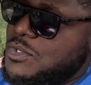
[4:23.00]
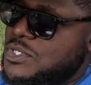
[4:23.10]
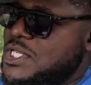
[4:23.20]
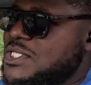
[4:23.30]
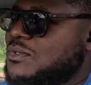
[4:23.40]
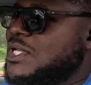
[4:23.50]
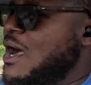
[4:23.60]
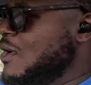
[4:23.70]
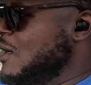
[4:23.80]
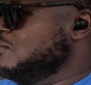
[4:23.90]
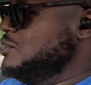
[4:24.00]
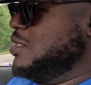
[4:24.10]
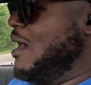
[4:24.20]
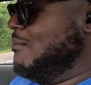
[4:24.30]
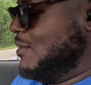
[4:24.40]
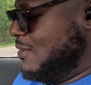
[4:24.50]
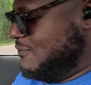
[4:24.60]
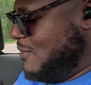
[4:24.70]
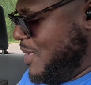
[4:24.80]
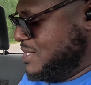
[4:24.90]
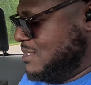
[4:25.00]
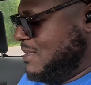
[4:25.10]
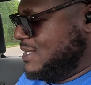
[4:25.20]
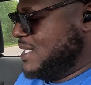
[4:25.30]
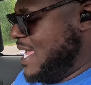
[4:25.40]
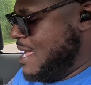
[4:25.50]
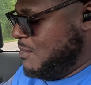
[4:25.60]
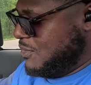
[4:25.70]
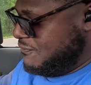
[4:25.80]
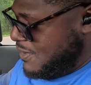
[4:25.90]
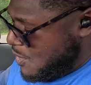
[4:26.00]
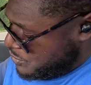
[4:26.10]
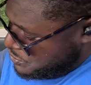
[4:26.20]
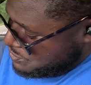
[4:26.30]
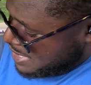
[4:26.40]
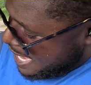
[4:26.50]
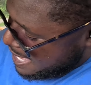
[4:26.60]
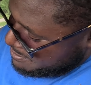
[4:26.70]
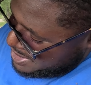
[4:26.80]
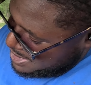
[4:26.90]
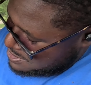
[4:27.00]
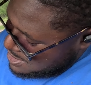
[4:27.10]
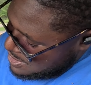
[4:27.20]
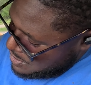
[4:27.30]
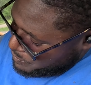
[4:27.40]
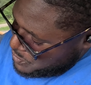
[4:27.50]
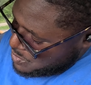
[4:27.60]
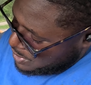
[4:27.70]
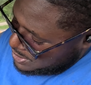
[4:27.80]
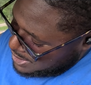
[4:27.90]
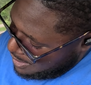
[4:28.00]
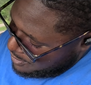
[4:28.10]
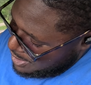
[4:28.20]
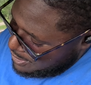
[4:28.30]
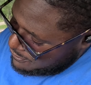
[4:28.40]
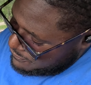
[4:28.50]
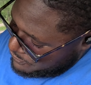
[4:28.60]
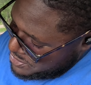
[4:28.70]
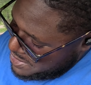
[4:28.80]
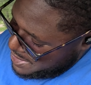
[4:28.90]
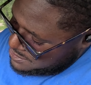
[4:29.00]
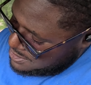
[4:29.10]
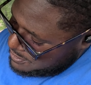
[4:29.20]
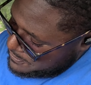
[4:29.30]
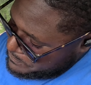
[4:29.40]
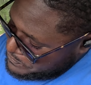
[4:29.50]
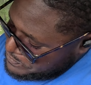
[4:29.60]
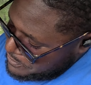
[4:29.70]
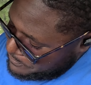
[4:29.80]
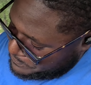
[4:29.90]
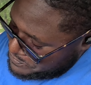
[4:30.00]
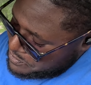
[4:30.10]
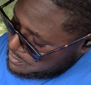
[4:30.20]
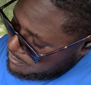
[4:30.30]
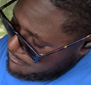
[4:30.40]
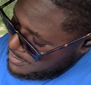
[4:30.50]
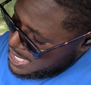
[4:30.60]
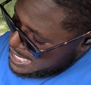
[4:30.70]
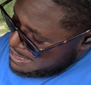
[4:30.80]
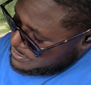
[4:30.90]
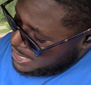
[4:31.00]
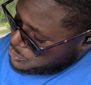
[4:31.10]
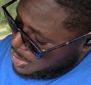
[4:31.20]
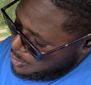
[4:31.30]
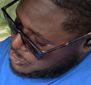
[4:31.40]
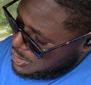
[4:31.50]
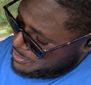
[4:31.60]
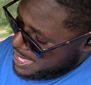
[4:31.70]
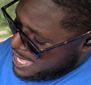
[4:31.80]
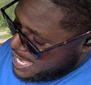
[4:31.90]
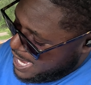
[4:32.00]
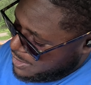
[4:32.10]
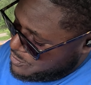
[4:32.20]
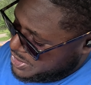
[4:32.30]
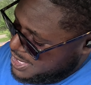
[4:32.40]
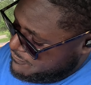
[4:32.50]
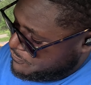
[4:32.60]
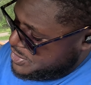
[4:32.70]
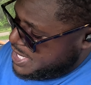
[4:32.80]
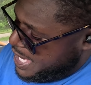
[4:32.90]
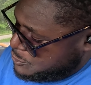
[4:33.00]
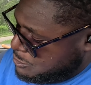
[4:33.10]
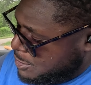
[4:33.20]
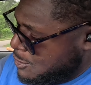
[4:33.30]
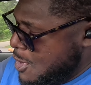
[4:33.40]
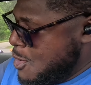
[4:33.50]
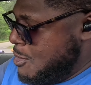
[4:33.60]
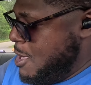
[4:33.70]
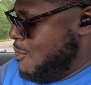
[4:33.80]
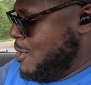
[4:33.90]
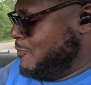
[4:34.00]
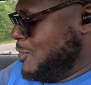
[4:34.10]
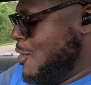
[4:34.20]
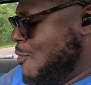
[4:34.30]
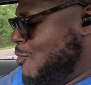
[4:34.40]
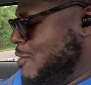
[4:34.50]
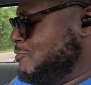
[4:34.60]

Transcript: Need your doggone jaw broke for wasting my time. I'm on the phone with you nine minutes. and you want a doggone free estimate. And after I told yo behind I don't give free estimate, well, man, what if your what